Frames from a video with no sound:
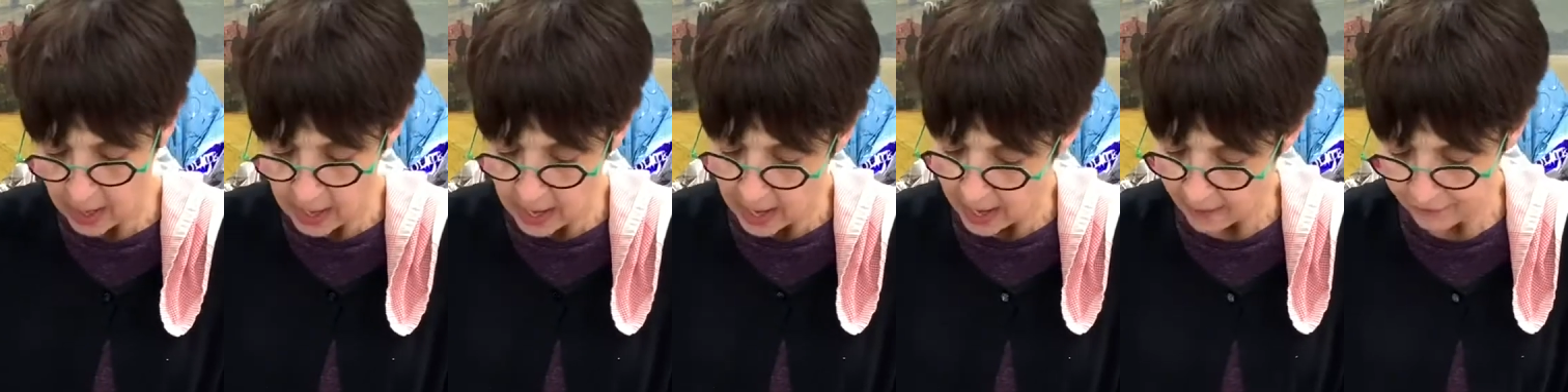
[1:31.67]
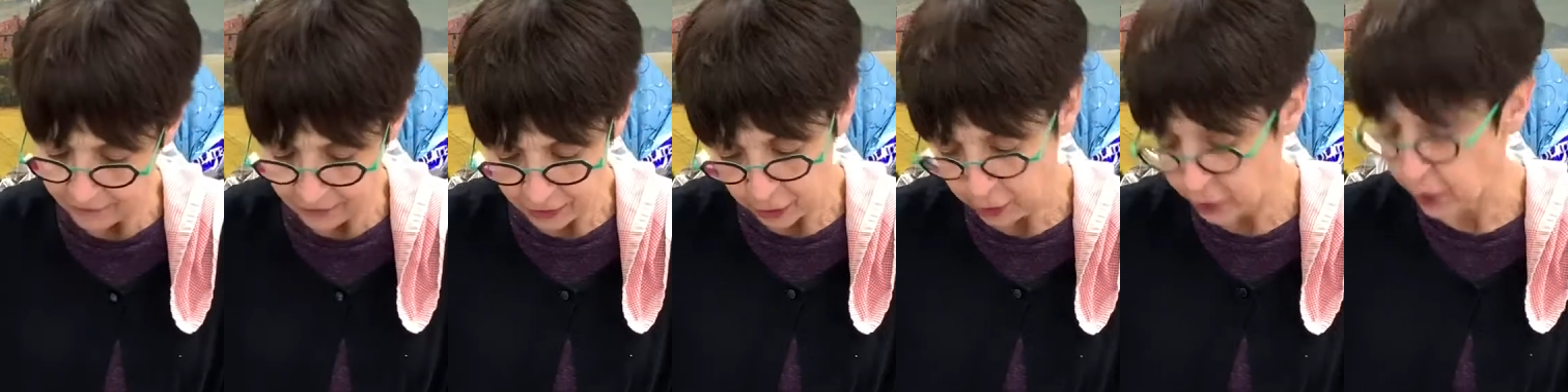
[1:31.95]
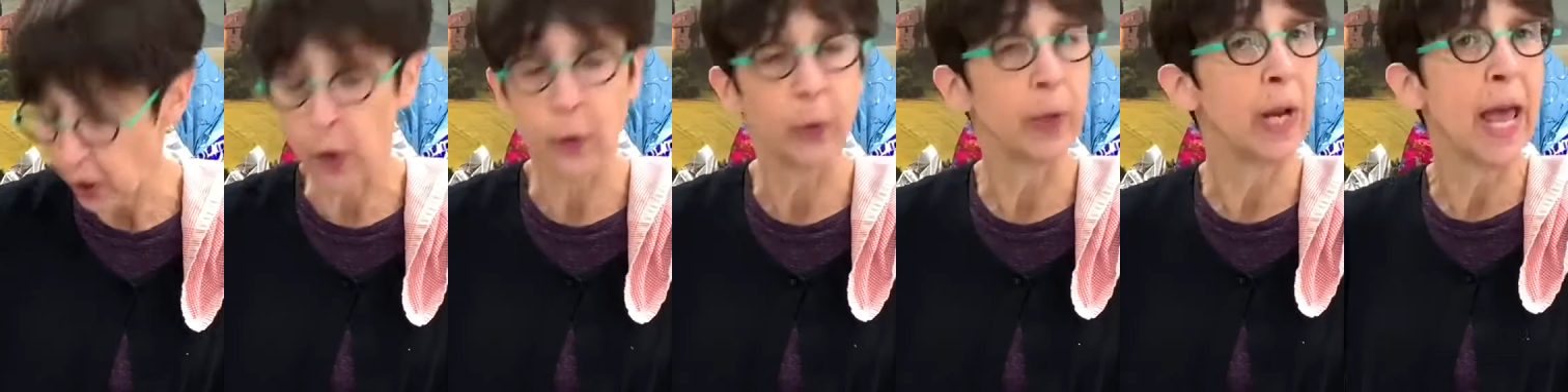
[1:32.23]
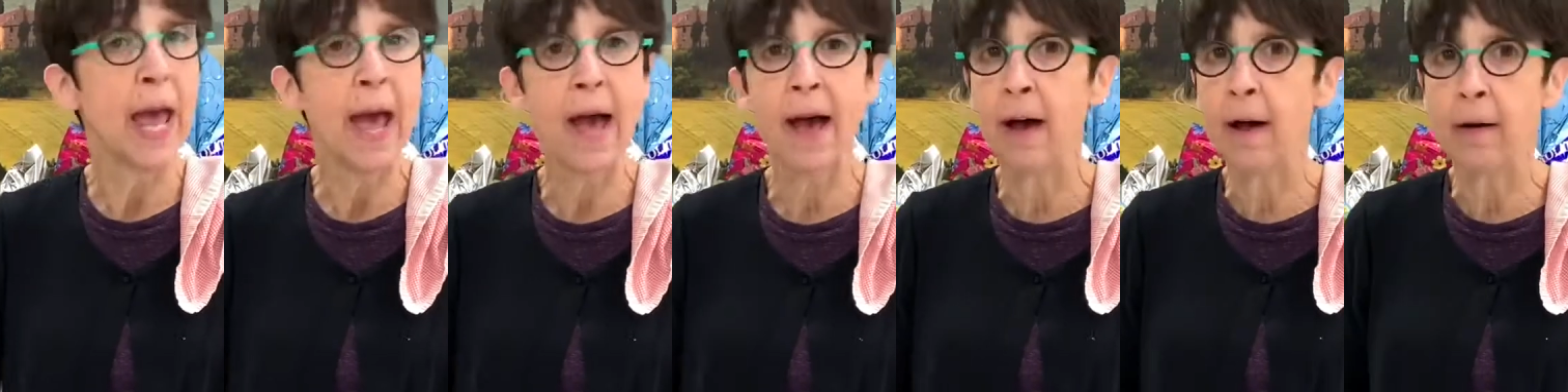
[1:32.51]
If you don't
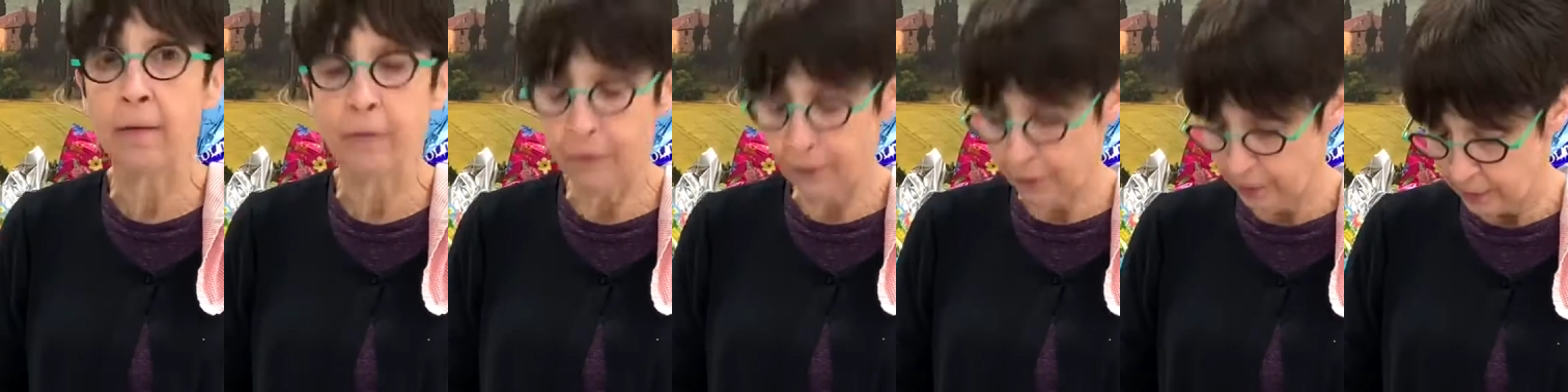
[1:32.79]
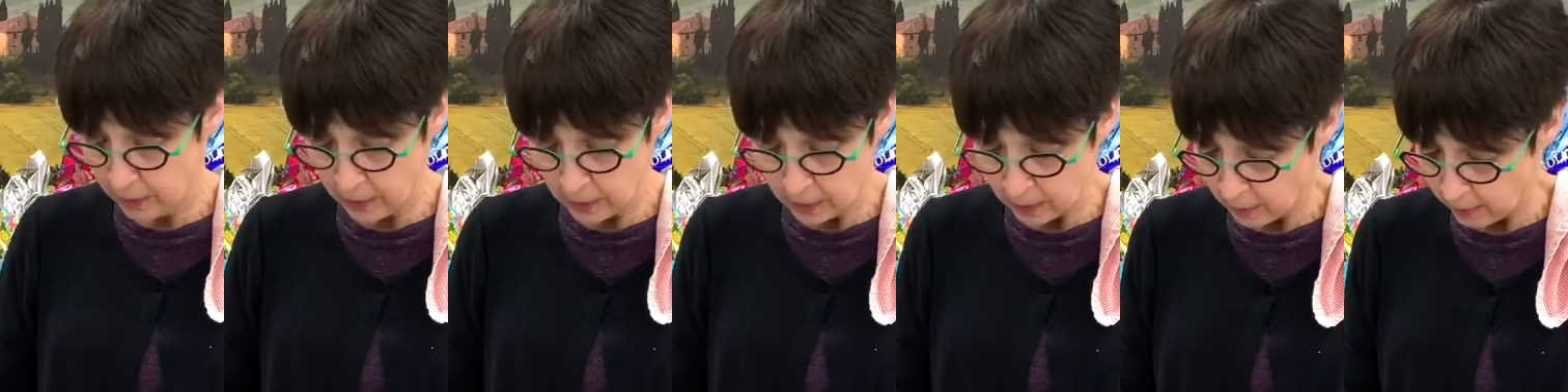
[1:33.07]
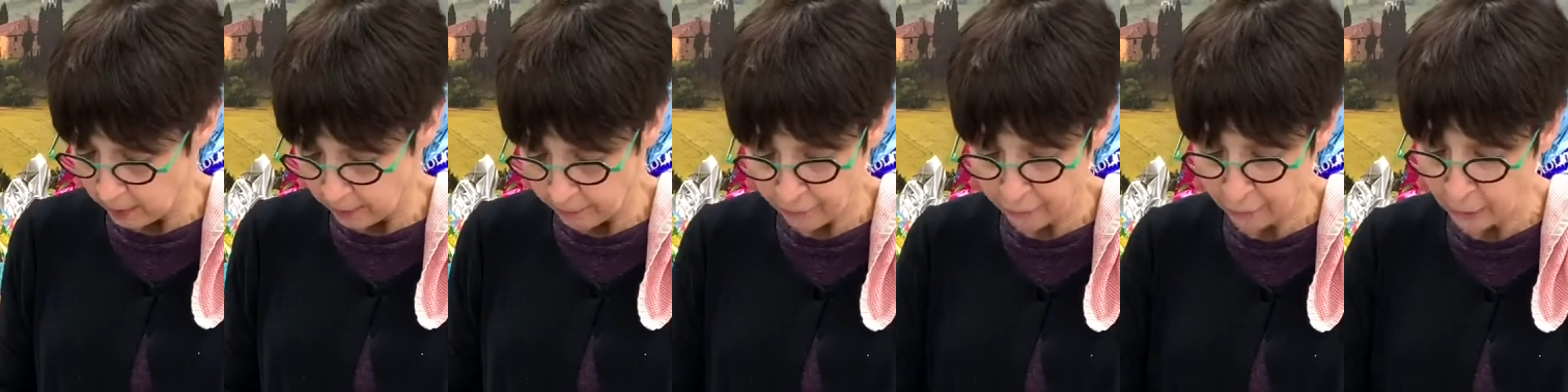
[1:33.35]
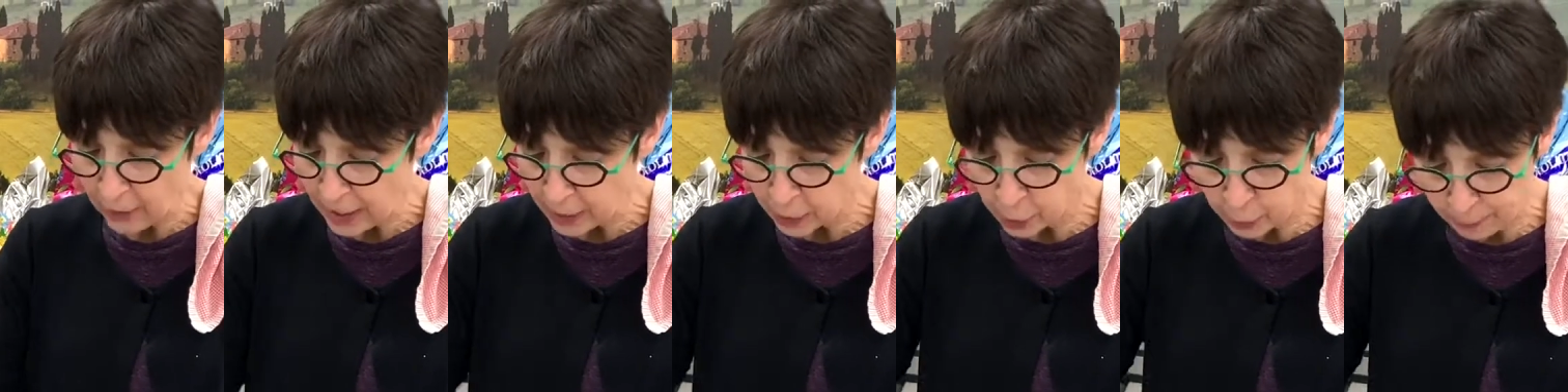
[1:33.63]
have
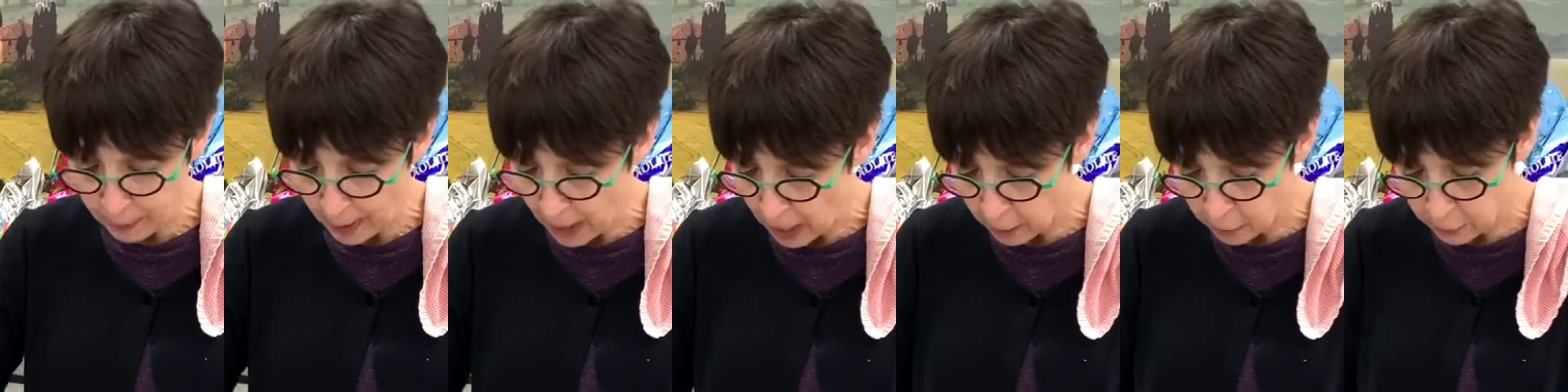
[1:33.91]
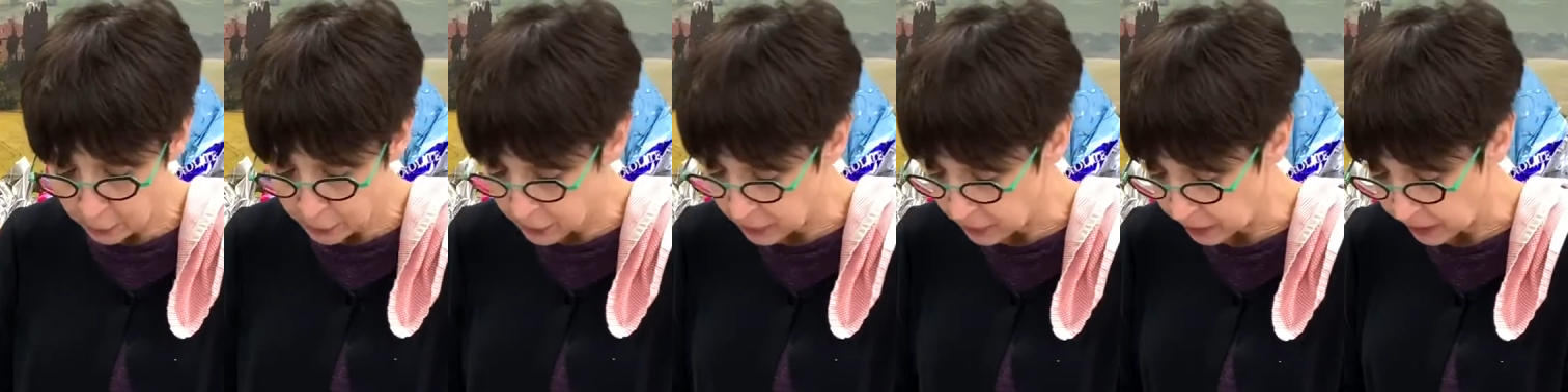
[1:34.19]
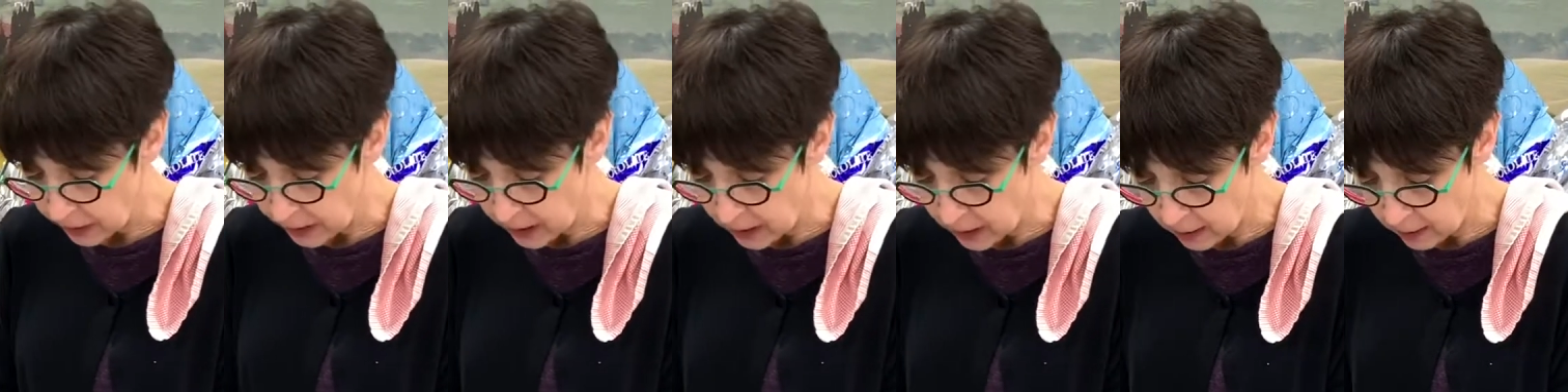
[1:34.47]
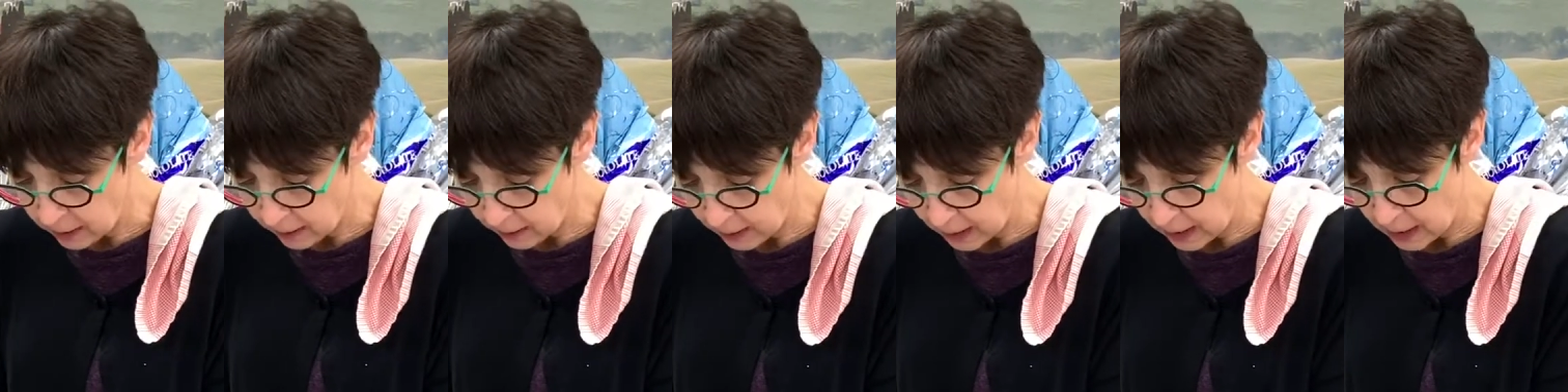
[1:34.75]
fresh
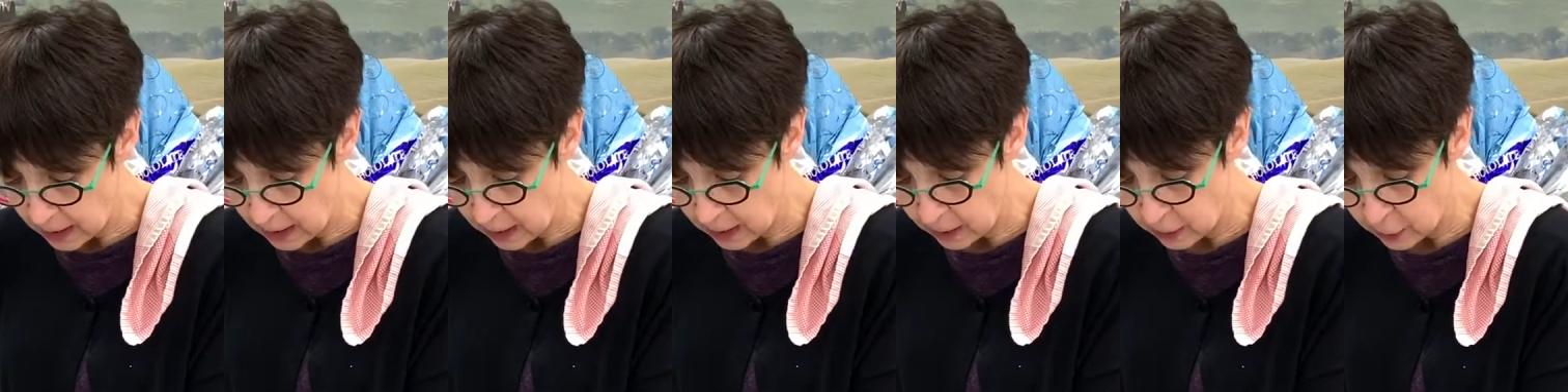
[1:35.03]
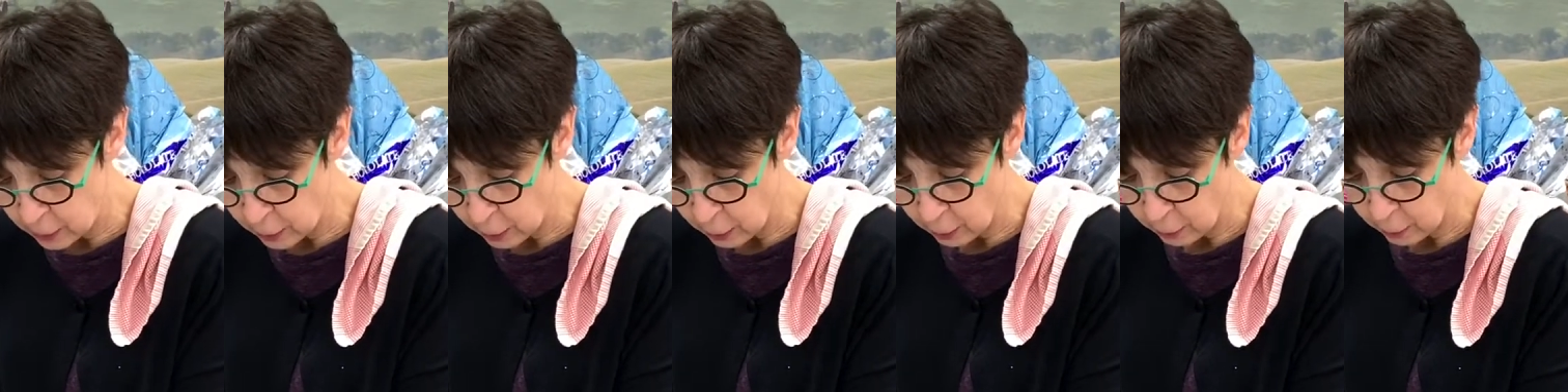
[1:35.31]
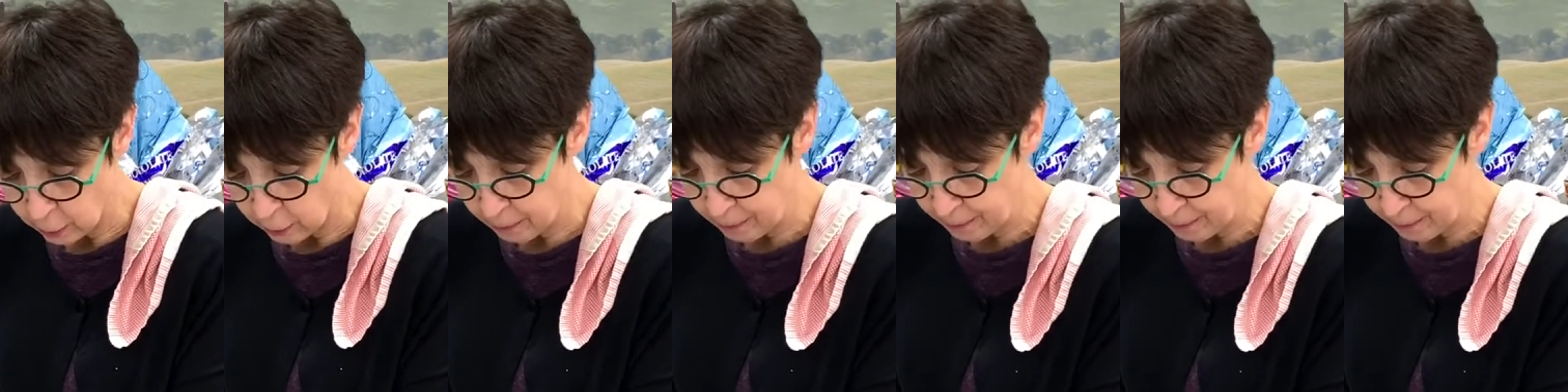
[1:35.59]
parsley in your